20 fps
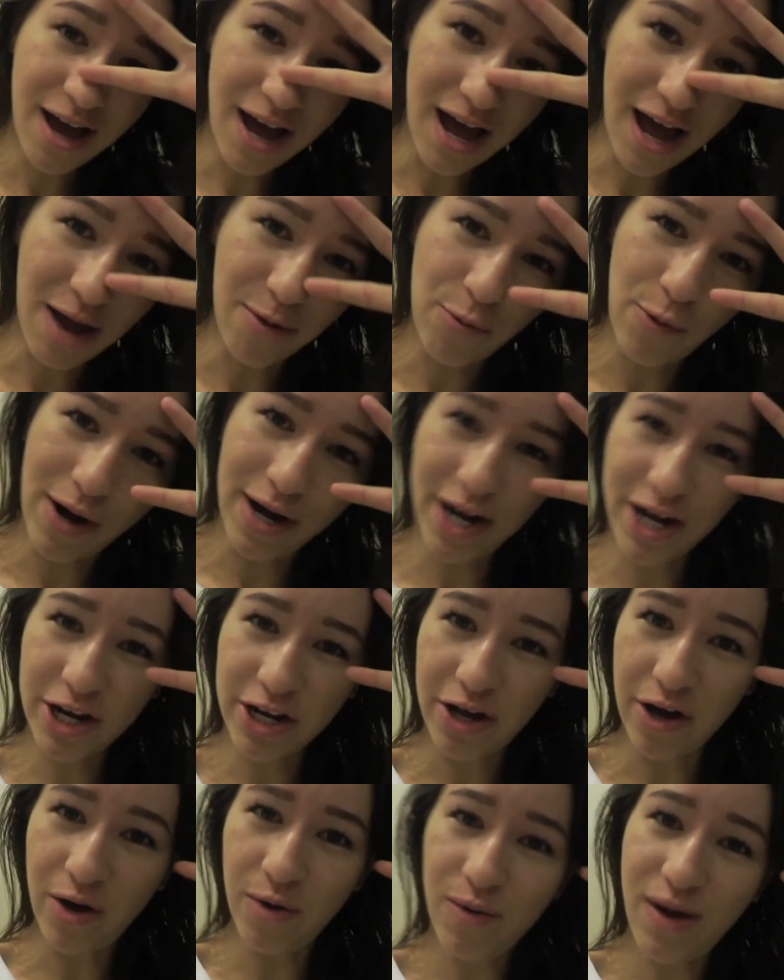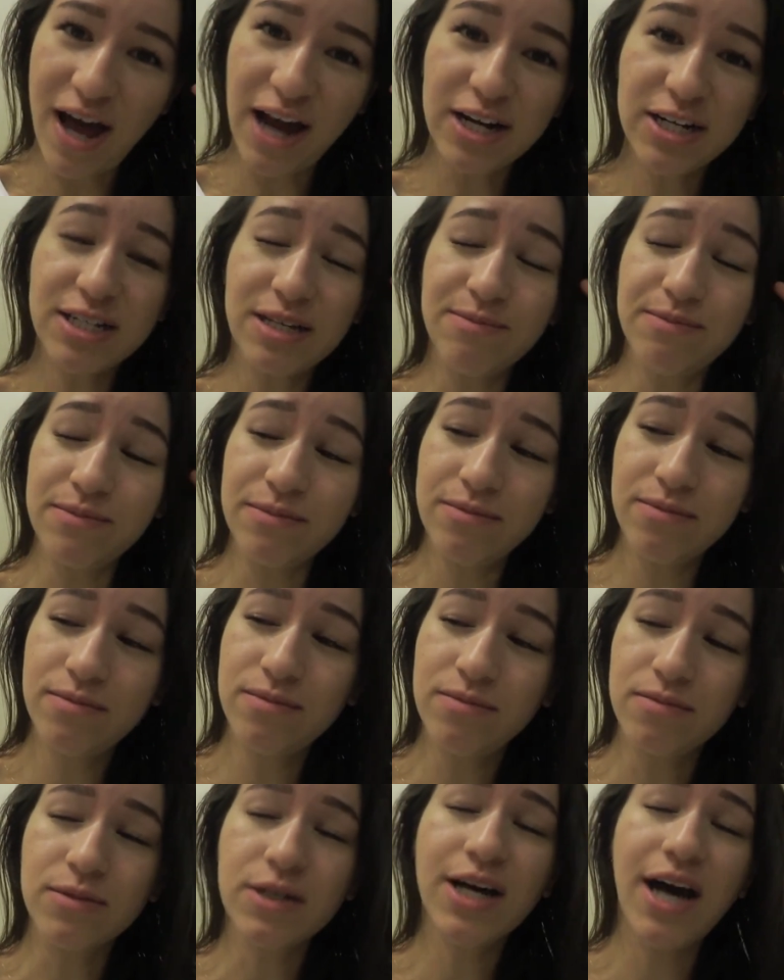I'm ready to go. Actually, I'm
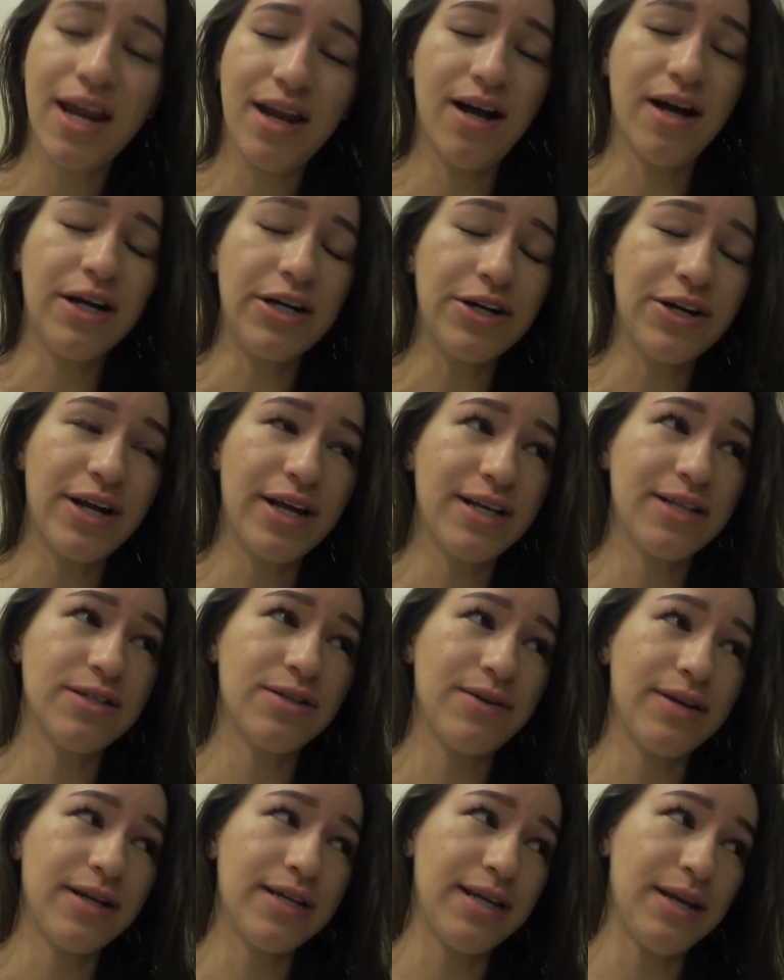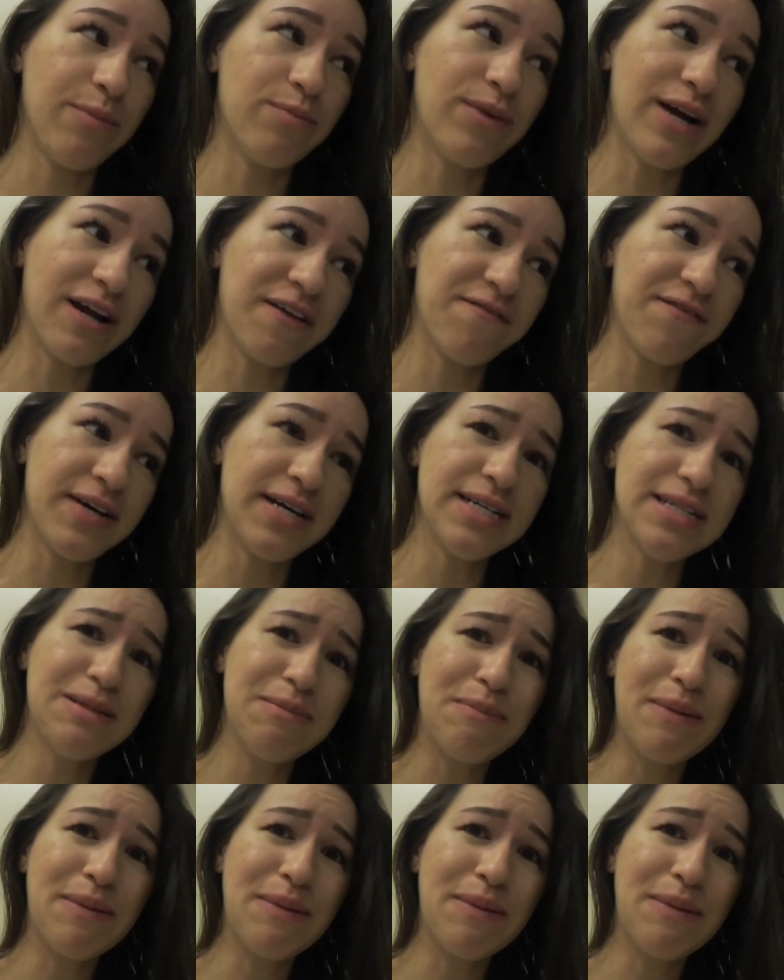kind of hungry, so I need to eat breakfast.